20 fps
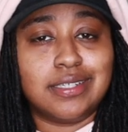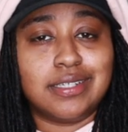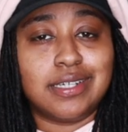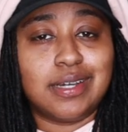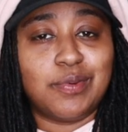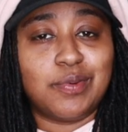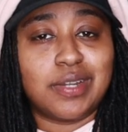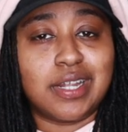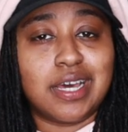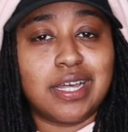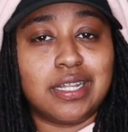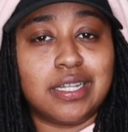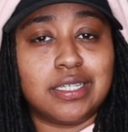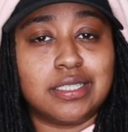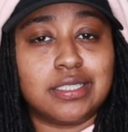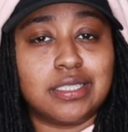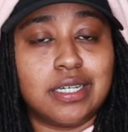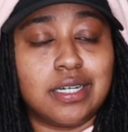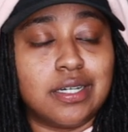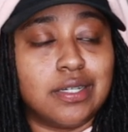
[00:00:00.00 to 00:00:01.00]
I want to holler
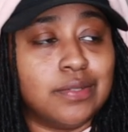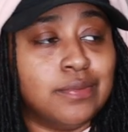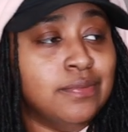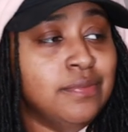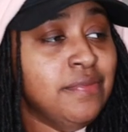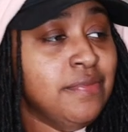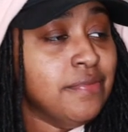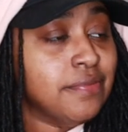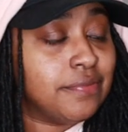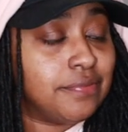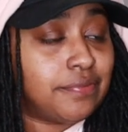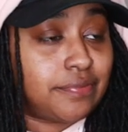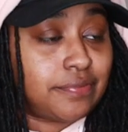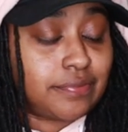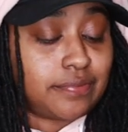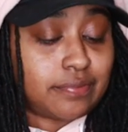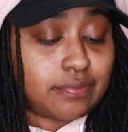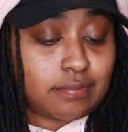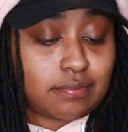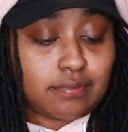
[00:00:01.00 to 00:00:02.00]
at y'all.
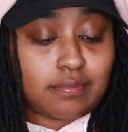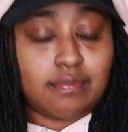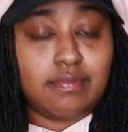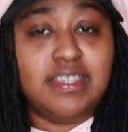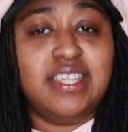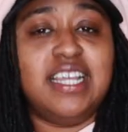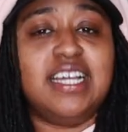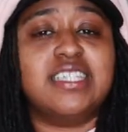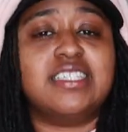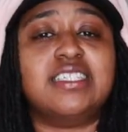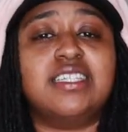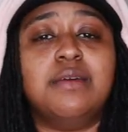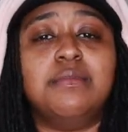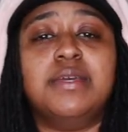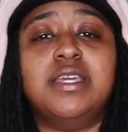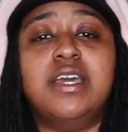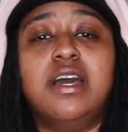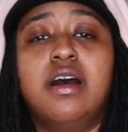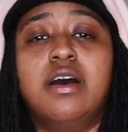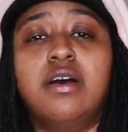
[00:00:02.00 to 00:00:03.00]
Now, some
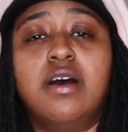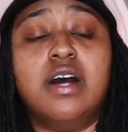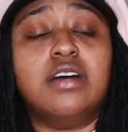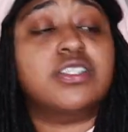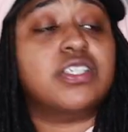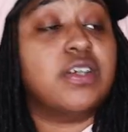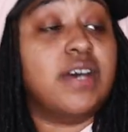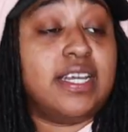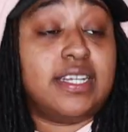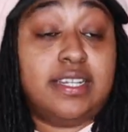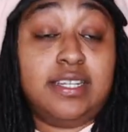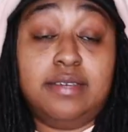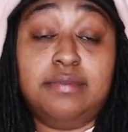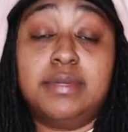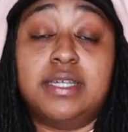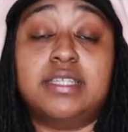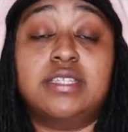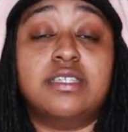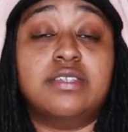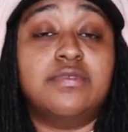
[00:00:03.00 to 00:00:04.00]
of y'all, also I did
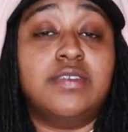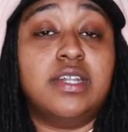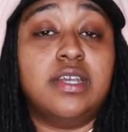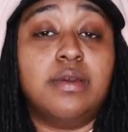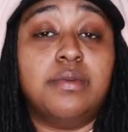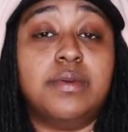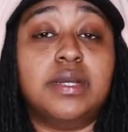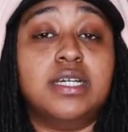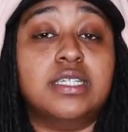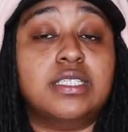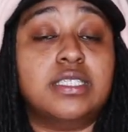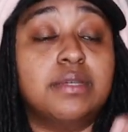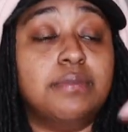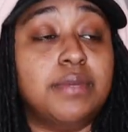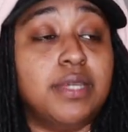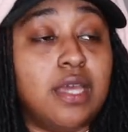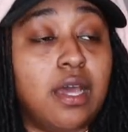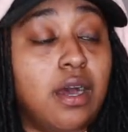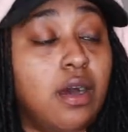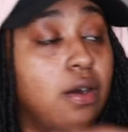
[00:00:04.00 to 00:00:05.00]
make this video because some
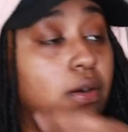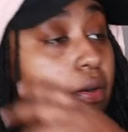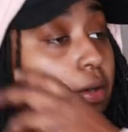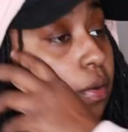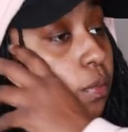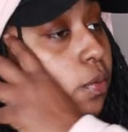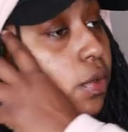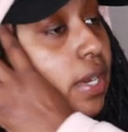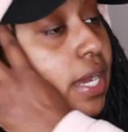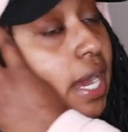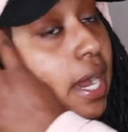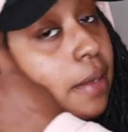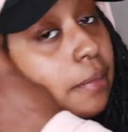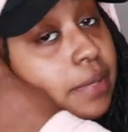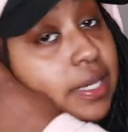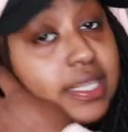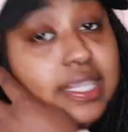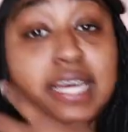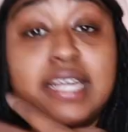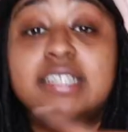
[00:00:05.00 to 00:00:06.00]
of y'all will
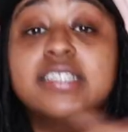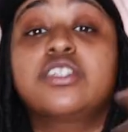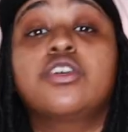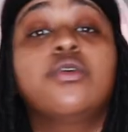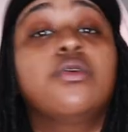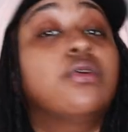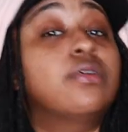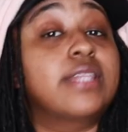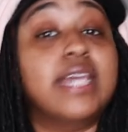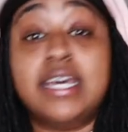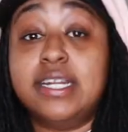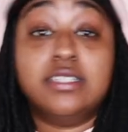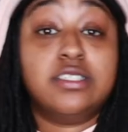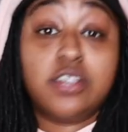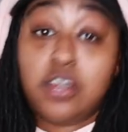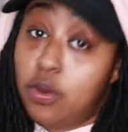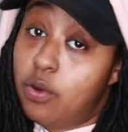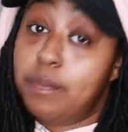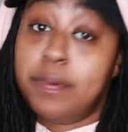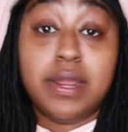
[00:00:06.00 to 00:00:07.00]
comment that is going, that is
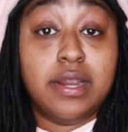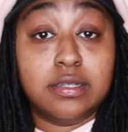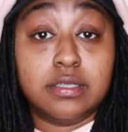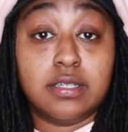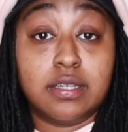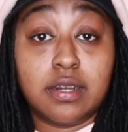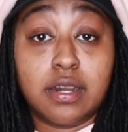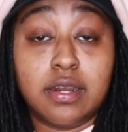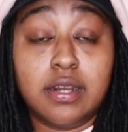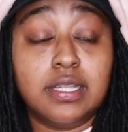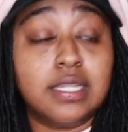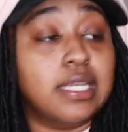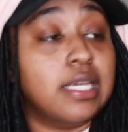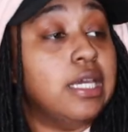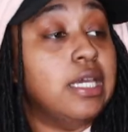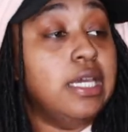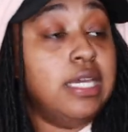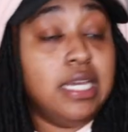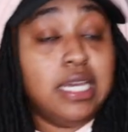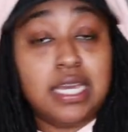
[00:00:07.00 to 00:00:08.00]
co-parenting currently
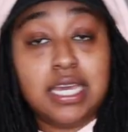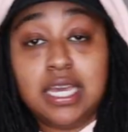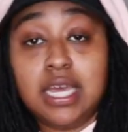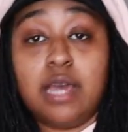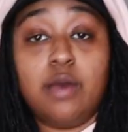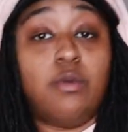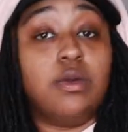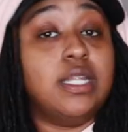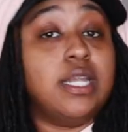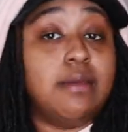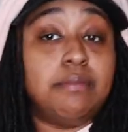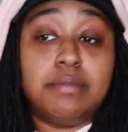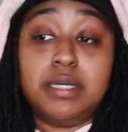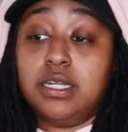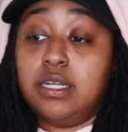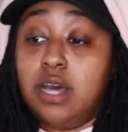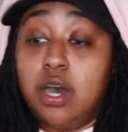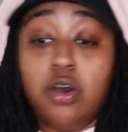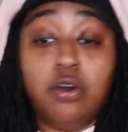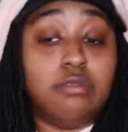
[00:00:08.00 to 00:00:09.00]
and will let
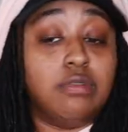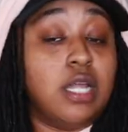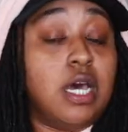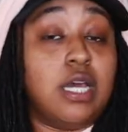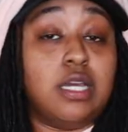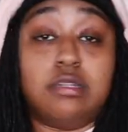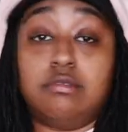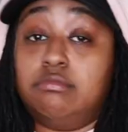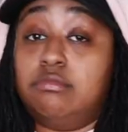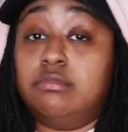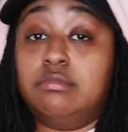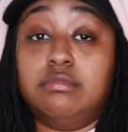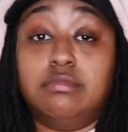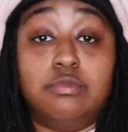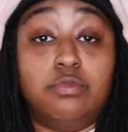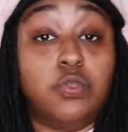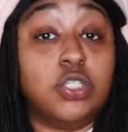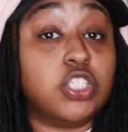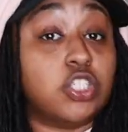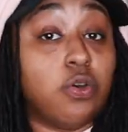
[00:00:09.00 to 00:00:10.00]
me know like
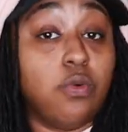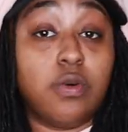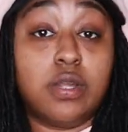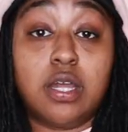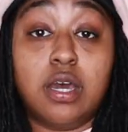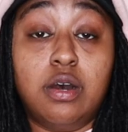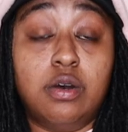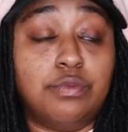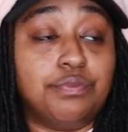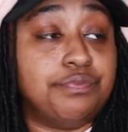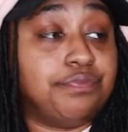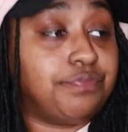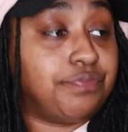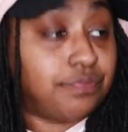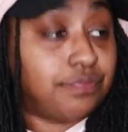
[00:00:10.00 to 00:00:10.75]
what's going on.